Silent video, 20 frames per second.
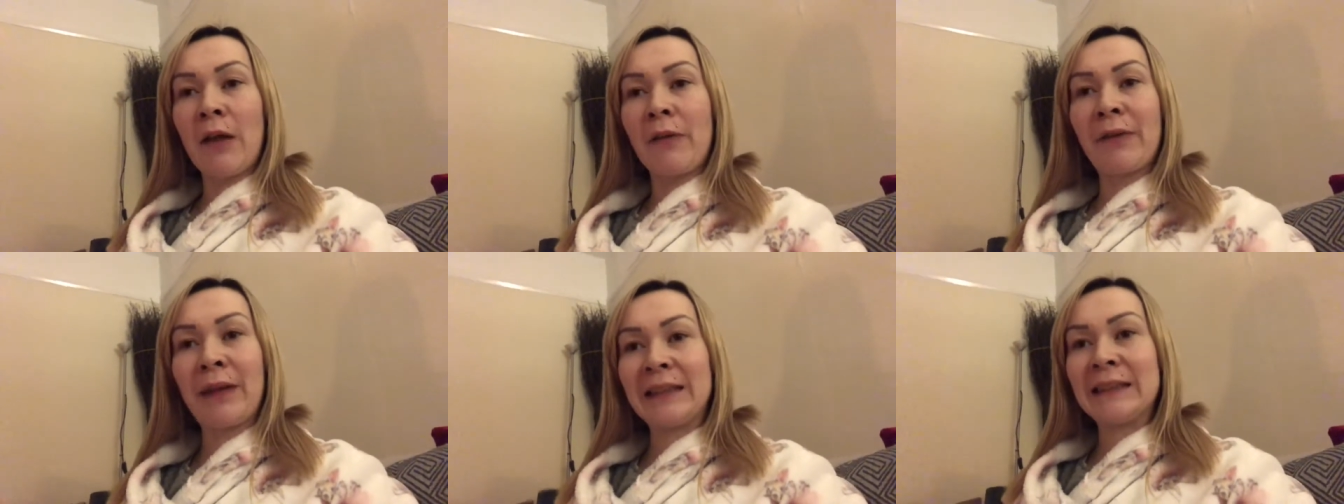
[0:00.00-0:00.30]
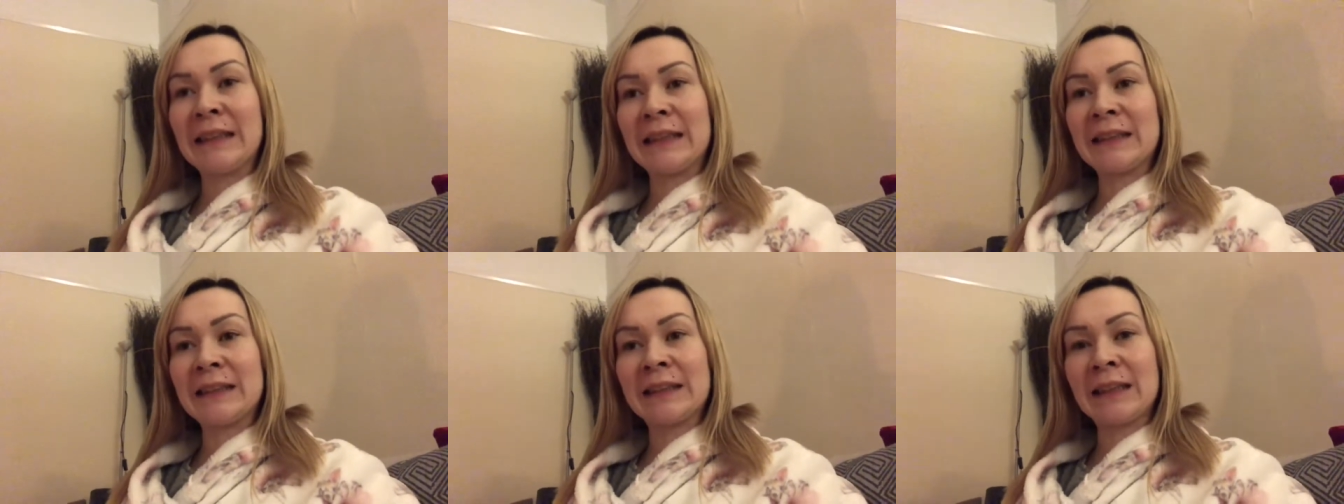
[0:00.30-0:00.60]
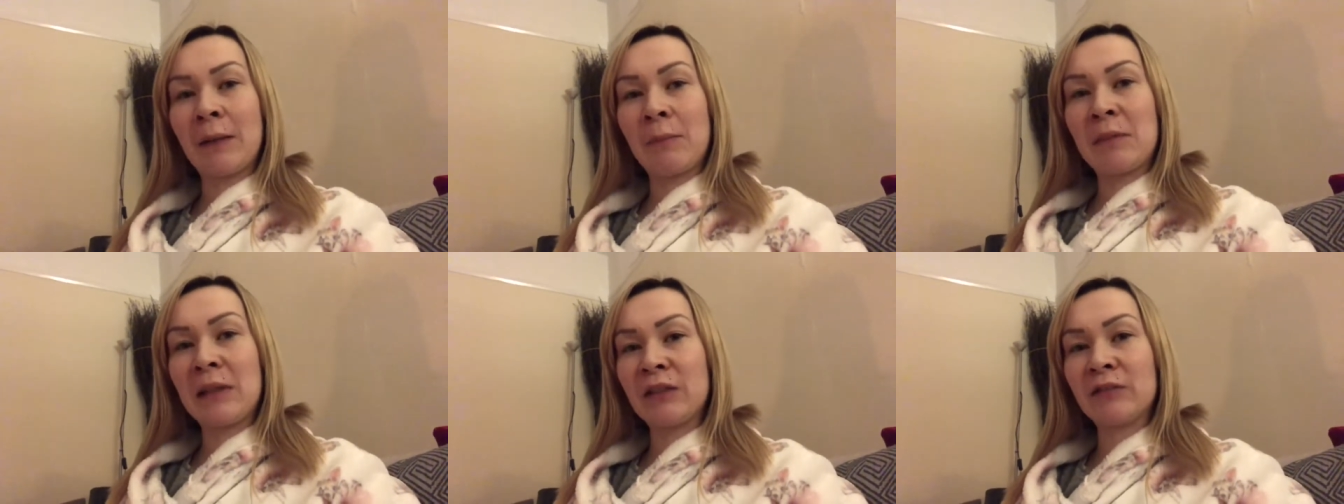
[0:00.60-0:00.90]
they didn't
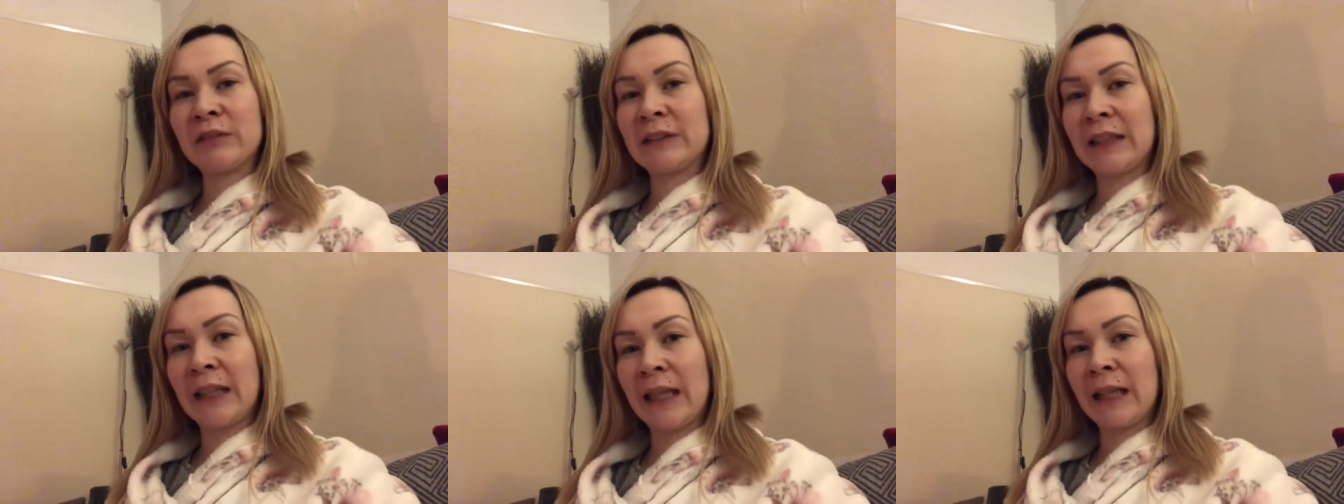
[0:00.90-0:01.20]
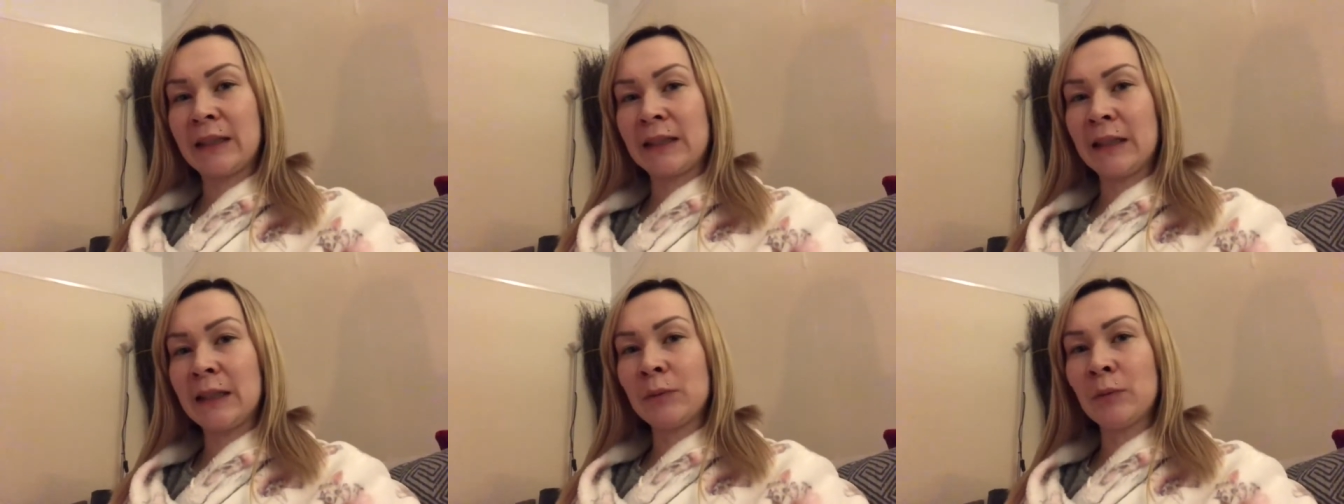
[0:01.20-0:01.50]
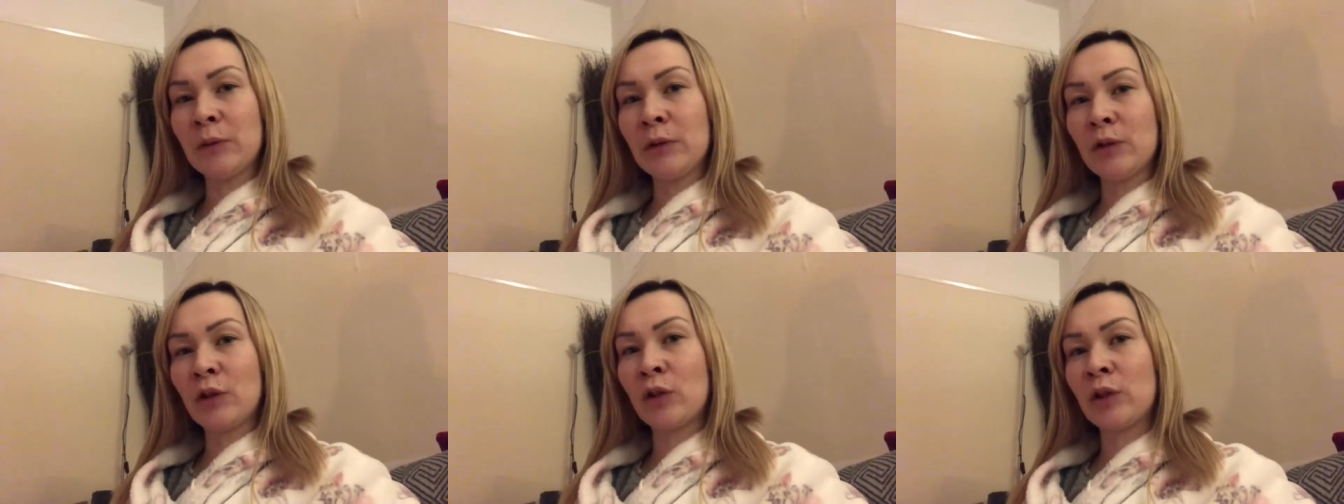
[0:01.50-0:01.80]
send me a return
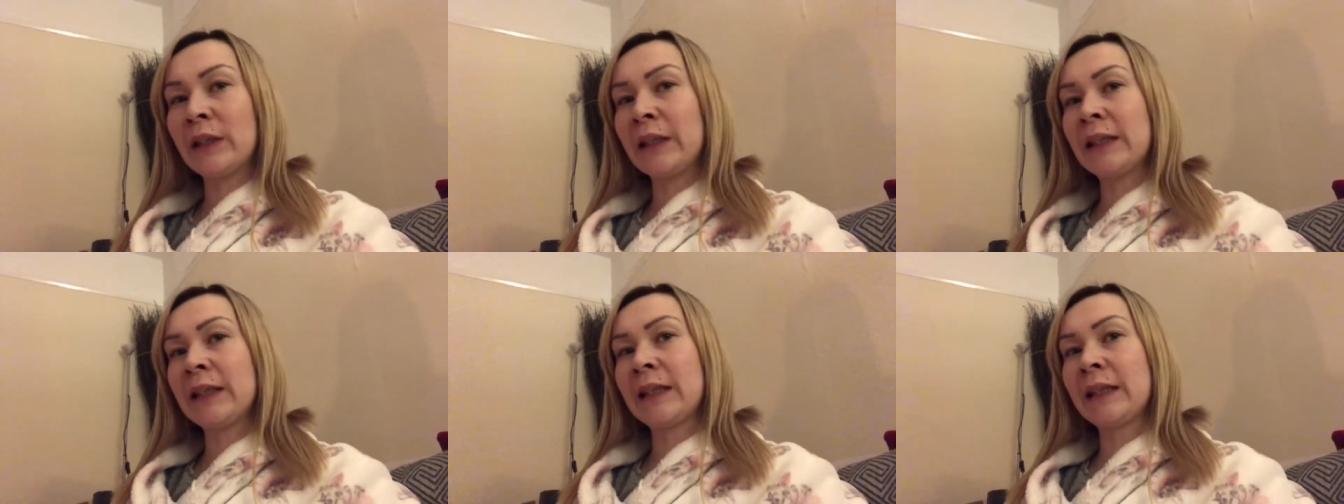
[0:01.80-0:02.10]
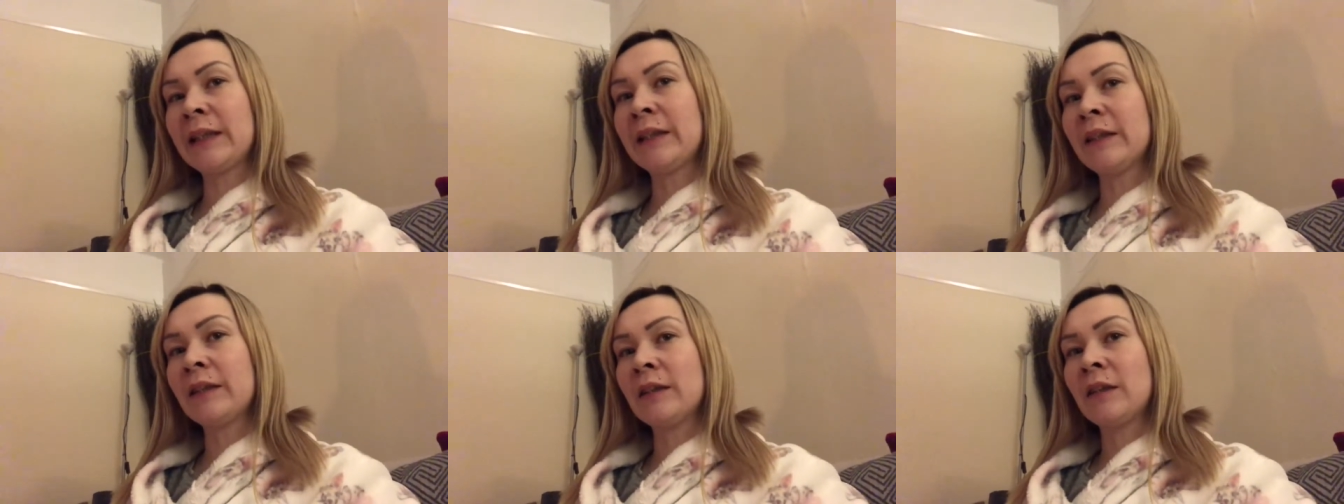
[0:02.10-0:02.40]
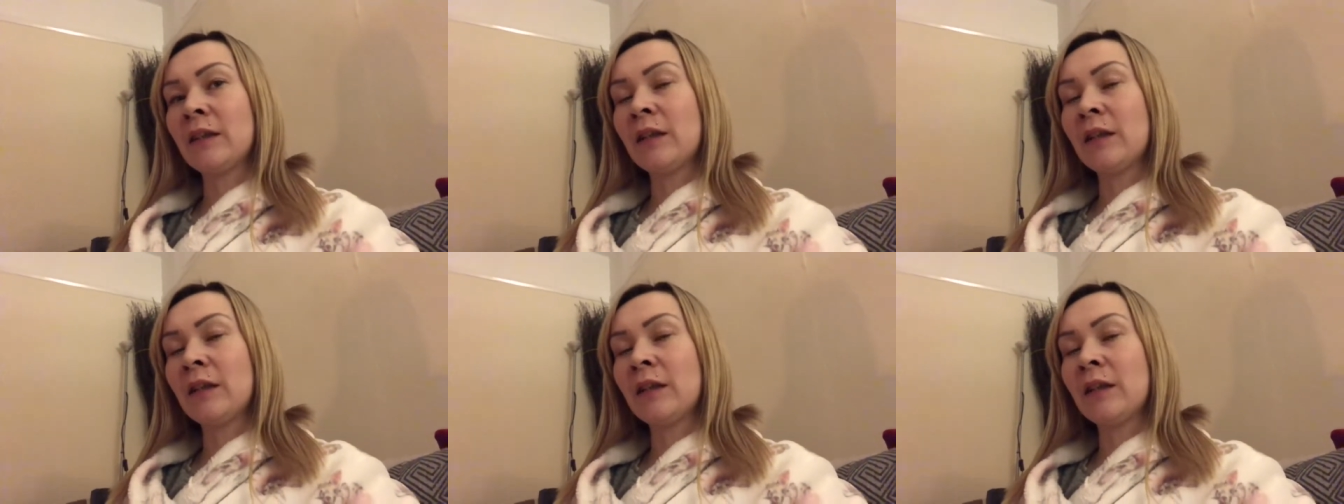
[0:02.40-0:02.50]
label or anything.